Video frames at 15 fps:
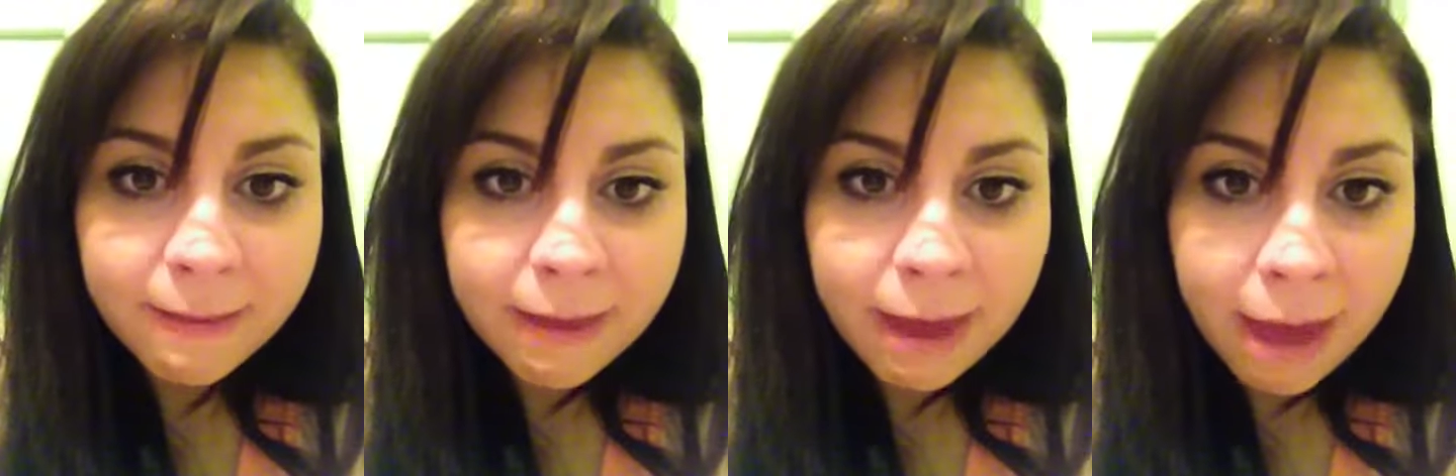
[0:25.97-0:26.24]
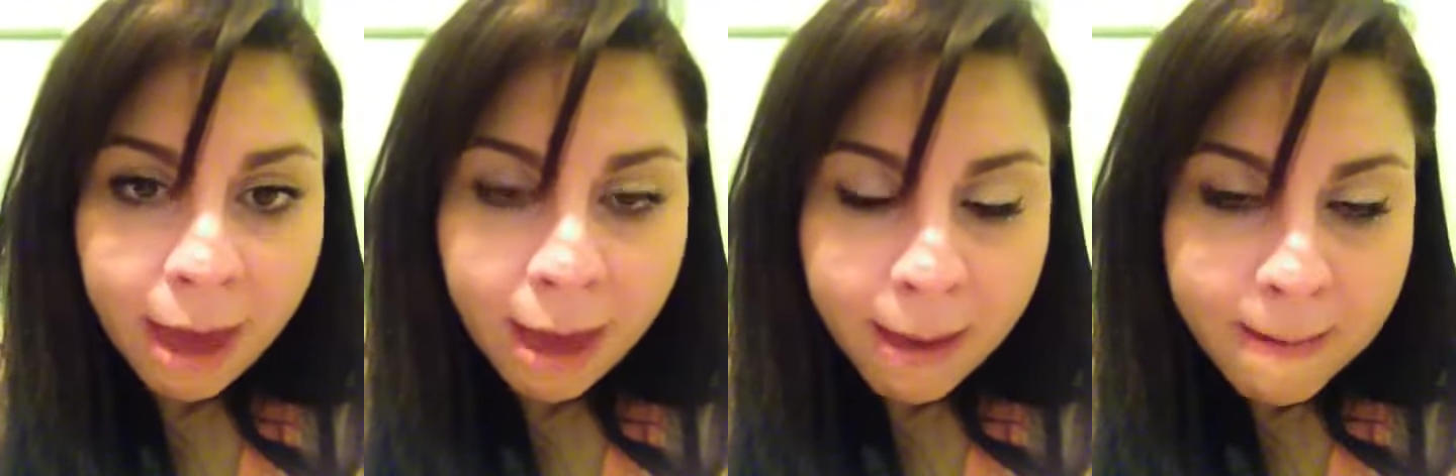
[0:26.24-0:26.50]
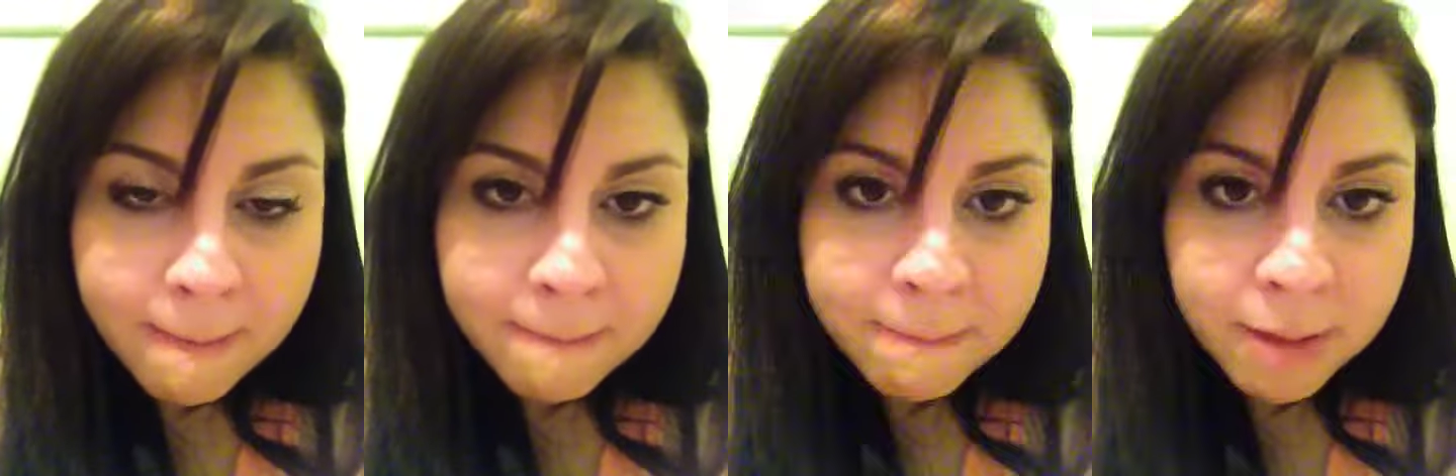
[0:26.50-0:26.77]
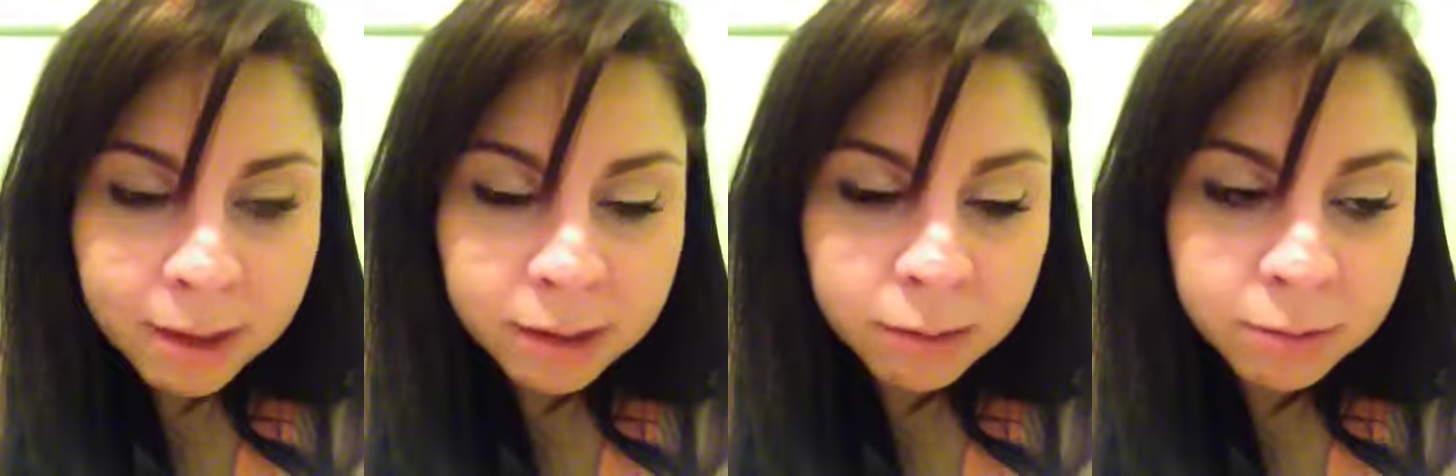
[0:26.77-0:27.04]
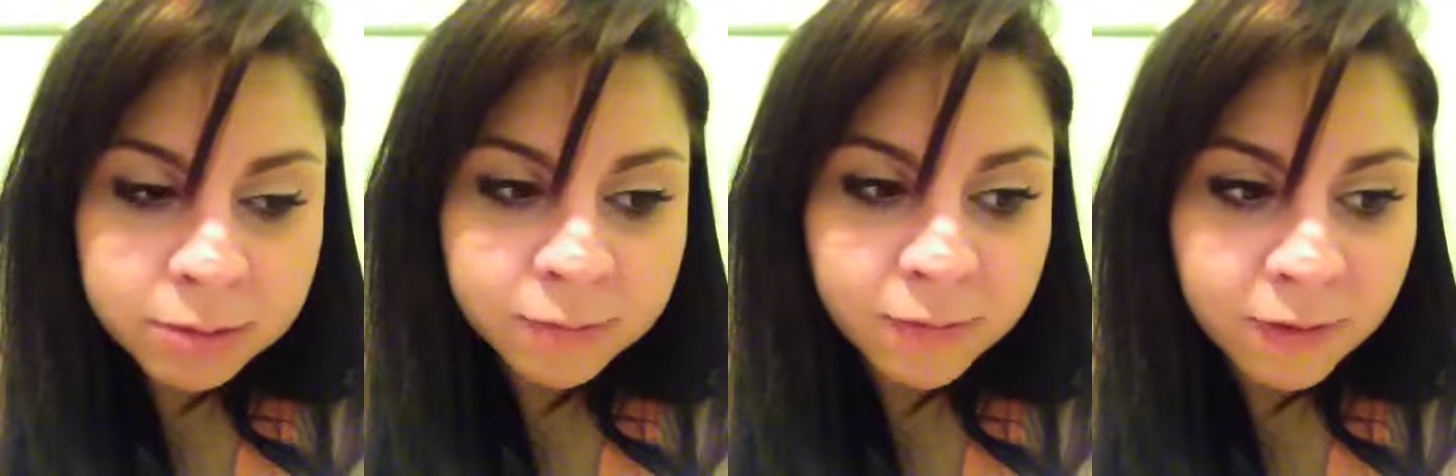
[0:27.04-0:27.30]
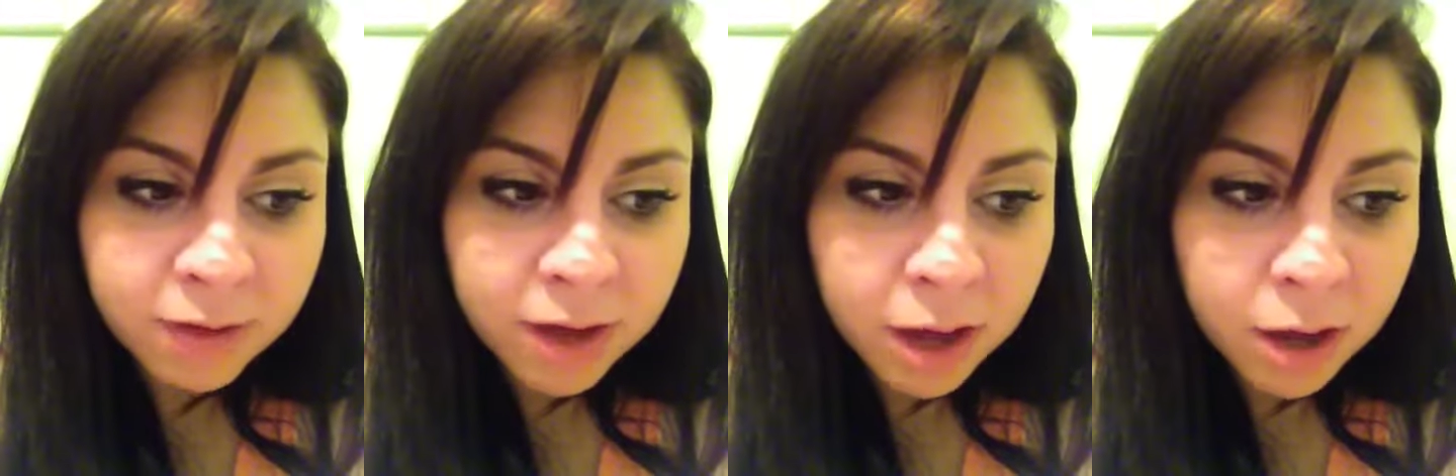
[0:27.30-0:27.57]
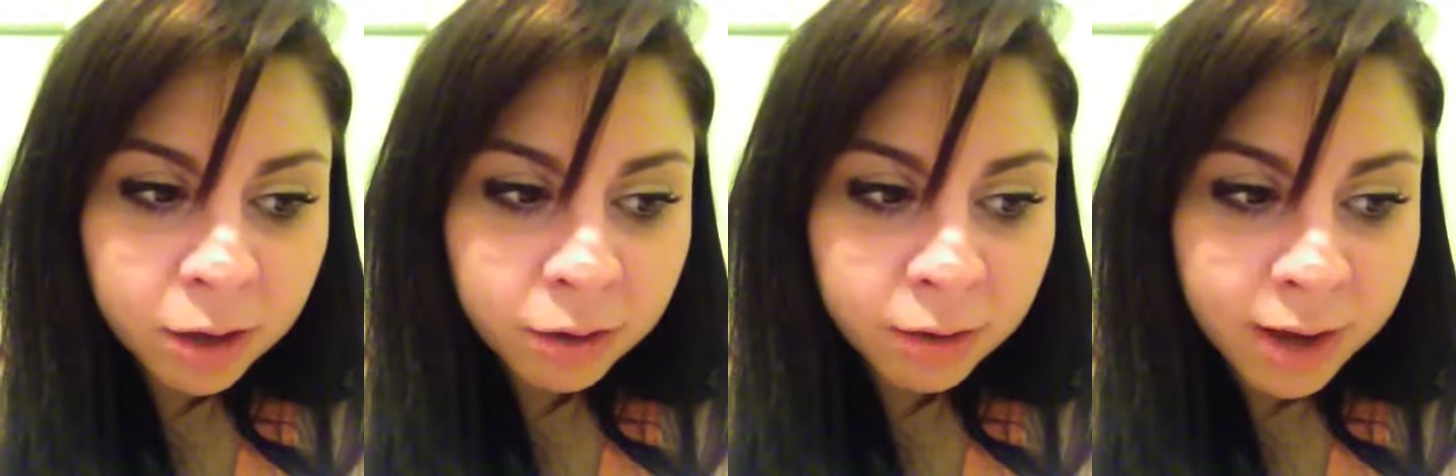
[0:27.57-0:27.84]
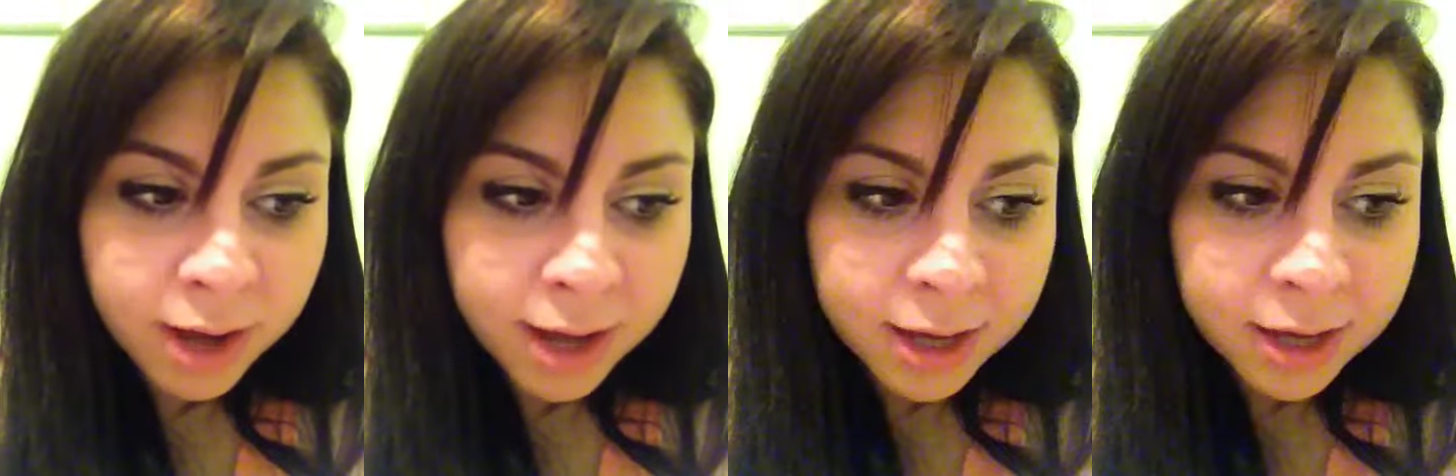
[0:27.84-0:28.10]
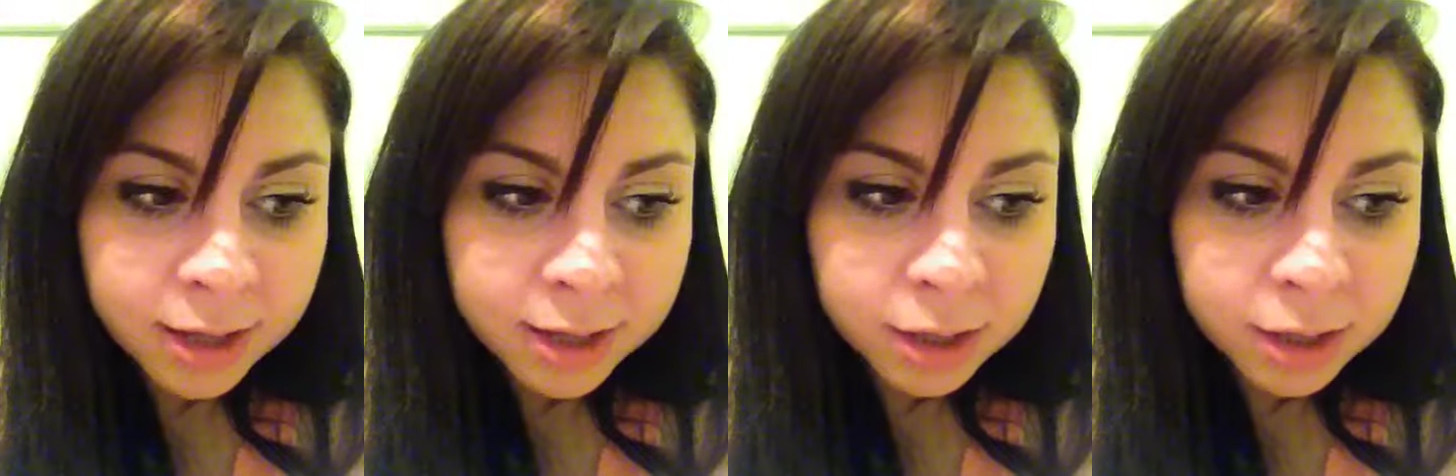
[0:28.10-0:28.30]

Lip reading: and I was very hungry,